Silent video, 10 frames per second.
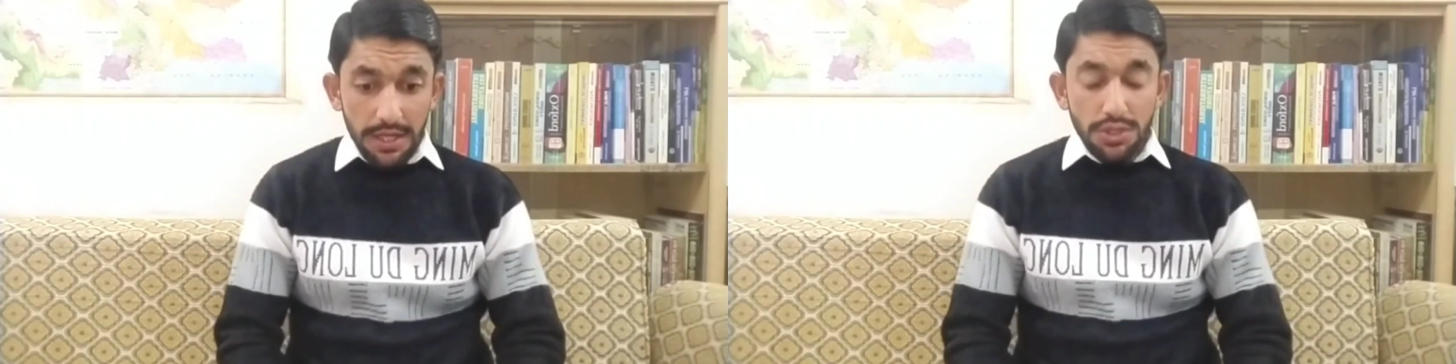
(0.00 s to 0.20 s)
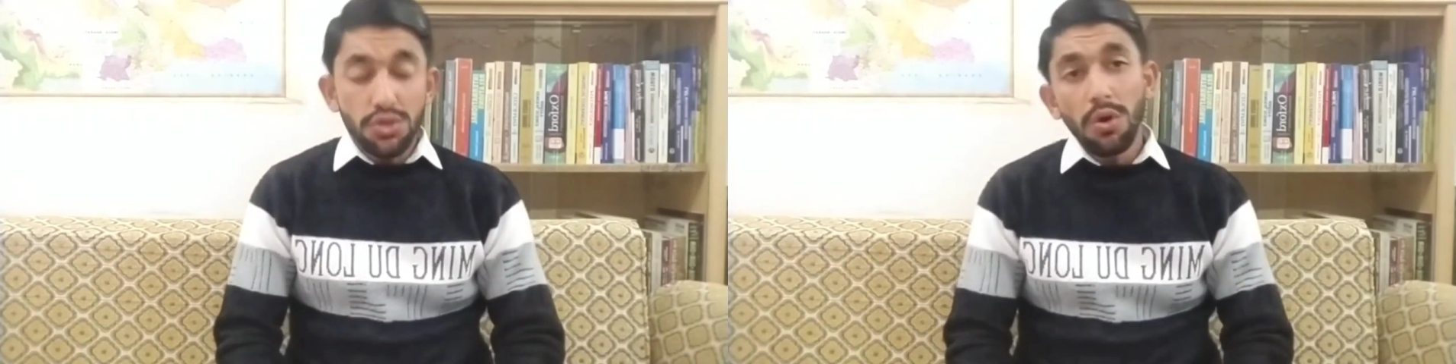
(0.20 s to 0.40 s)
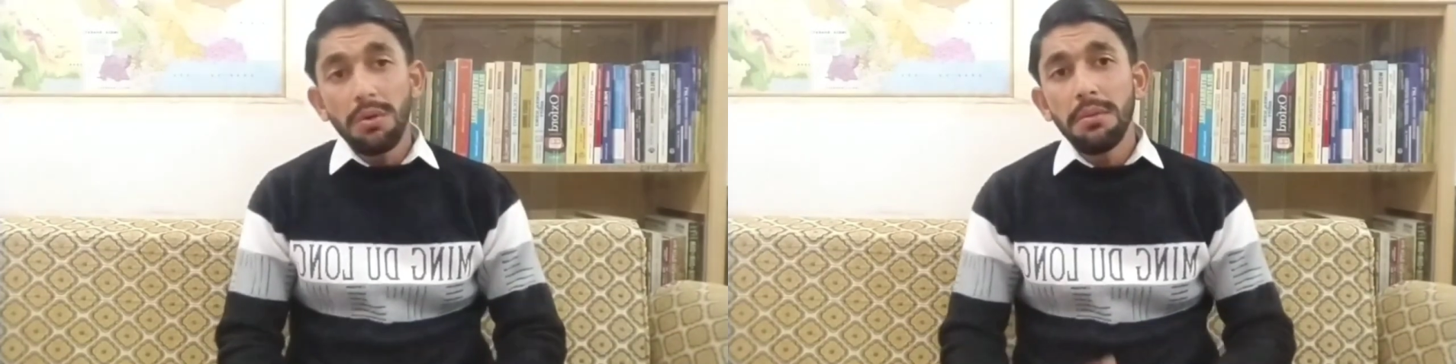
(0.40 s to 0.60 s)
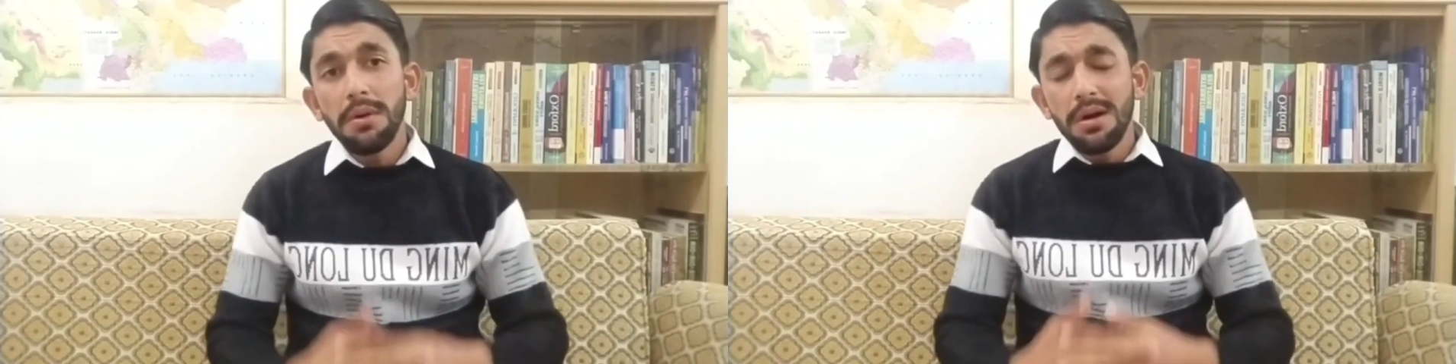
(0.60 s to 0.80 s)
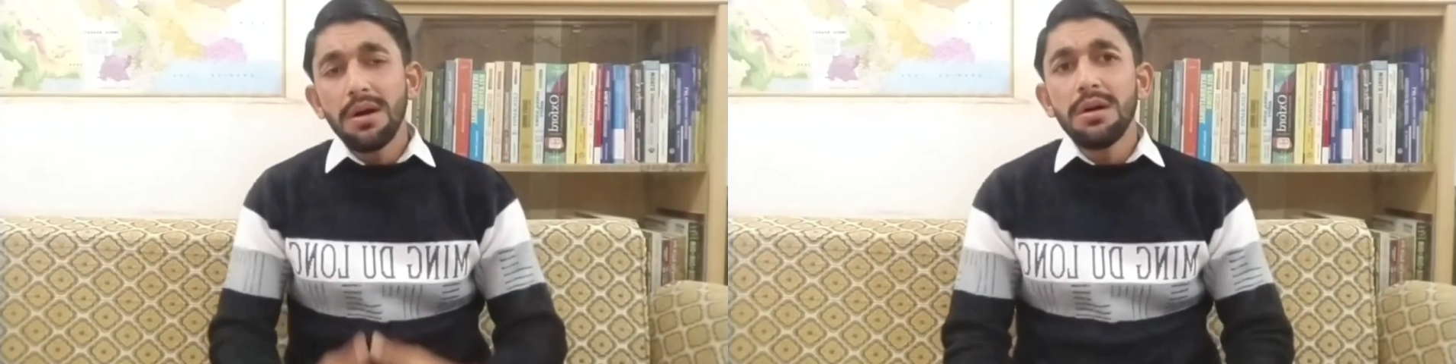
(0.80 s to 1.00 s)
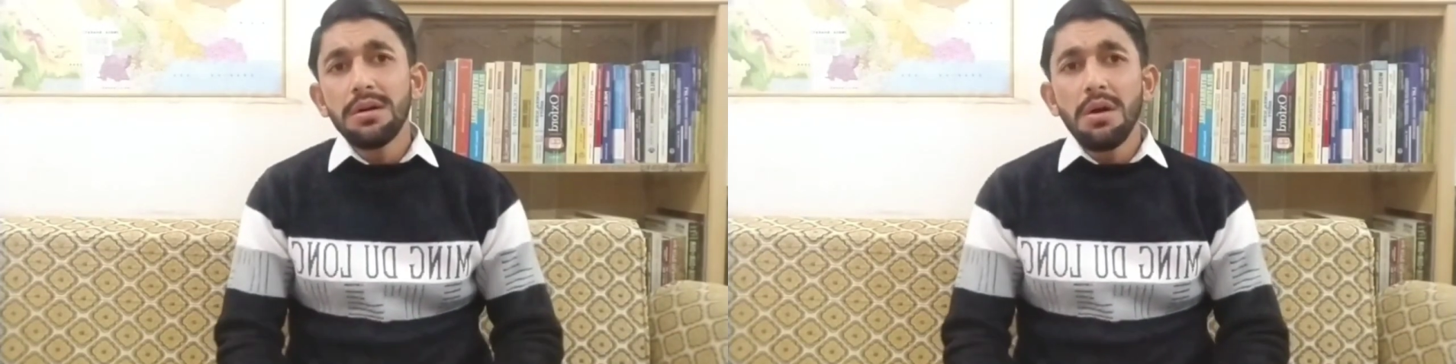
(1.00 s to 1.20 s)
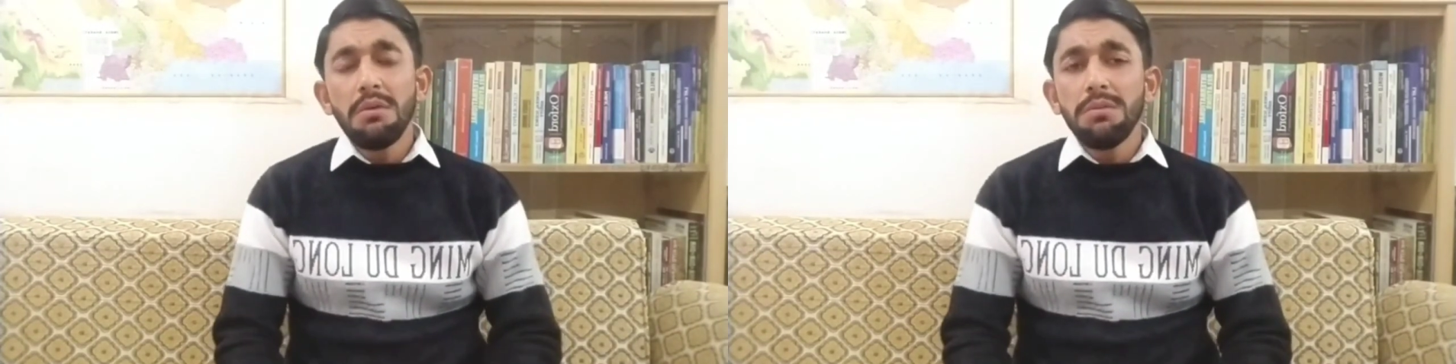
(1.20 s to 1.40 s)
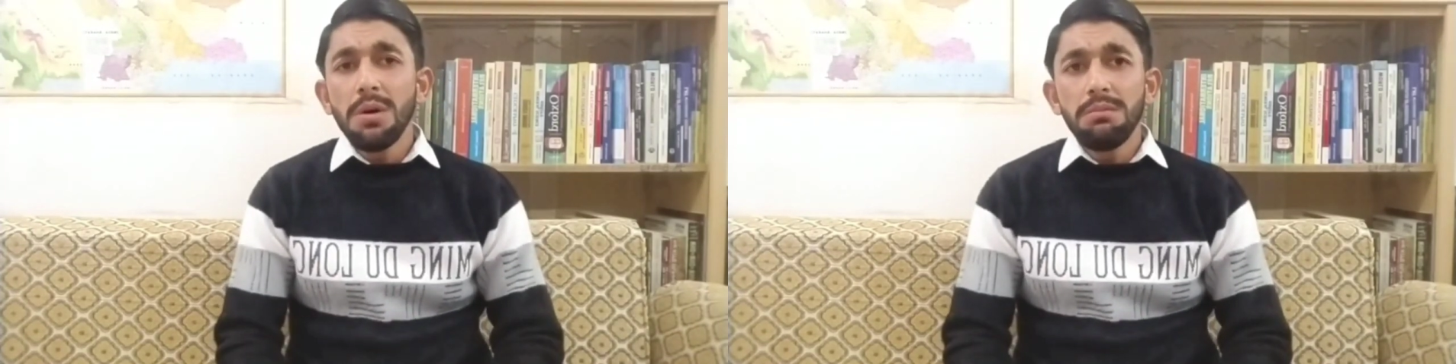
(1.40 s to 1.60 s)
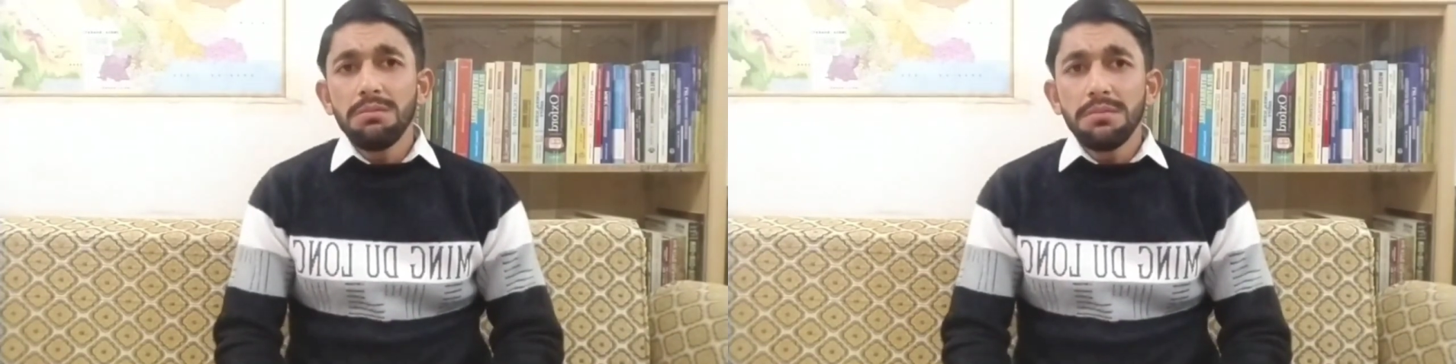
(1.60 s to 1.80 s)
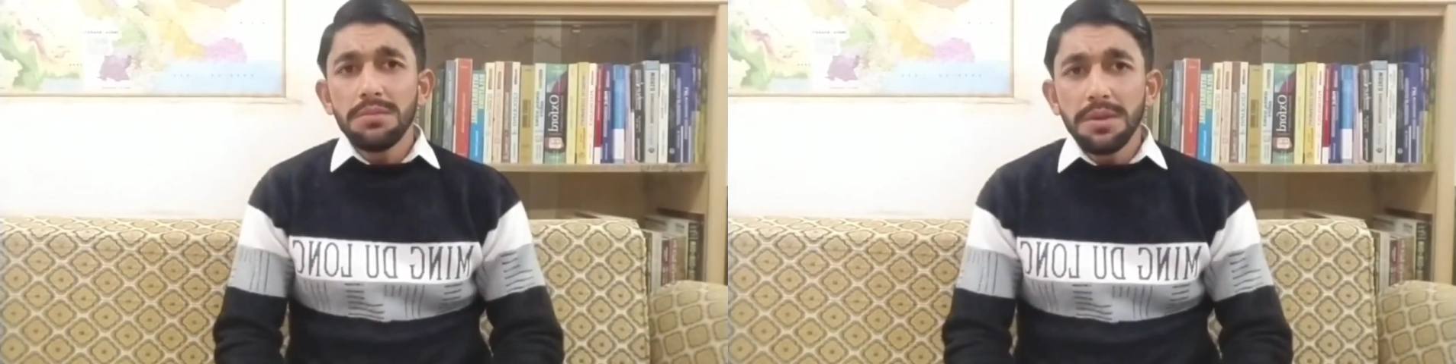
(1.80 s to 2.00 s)
So
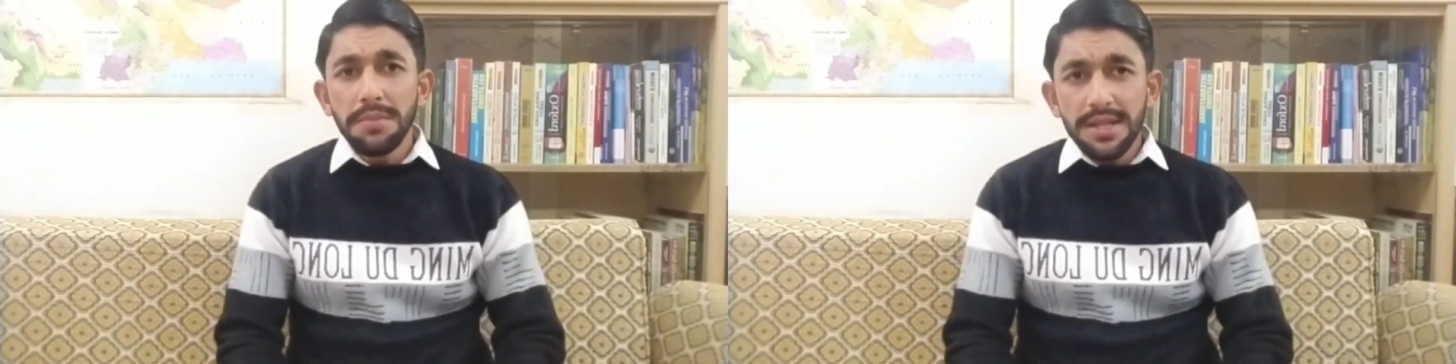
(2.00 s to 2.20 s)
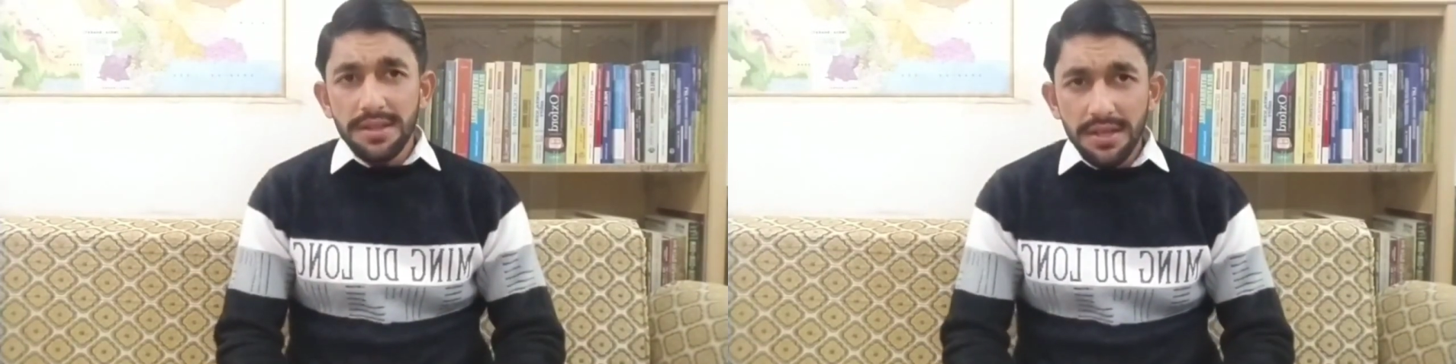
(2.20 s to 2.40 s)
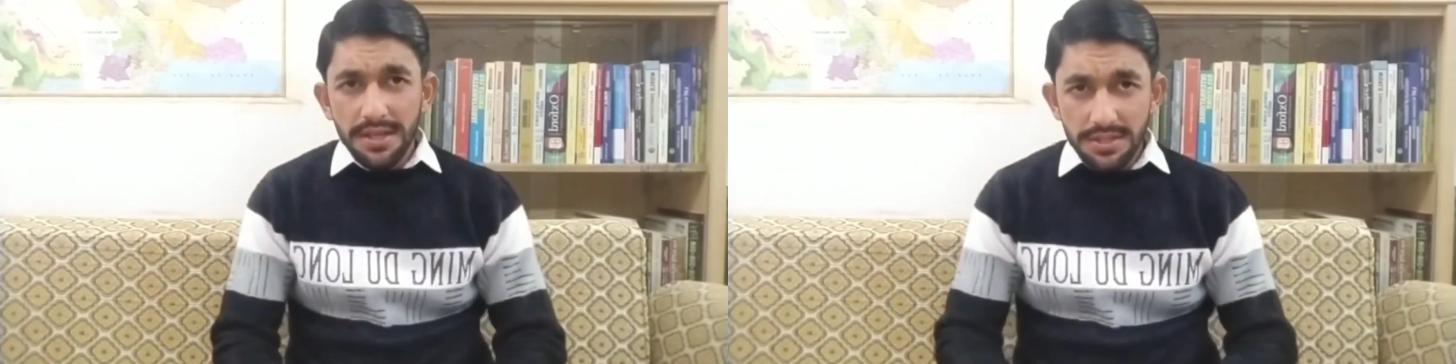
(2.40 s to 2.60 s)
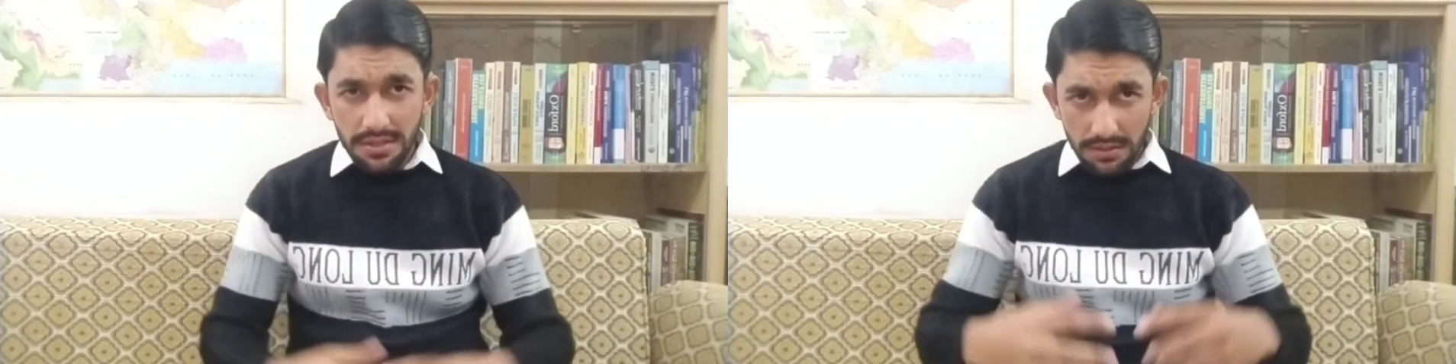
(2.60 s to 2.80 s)
the main thing is,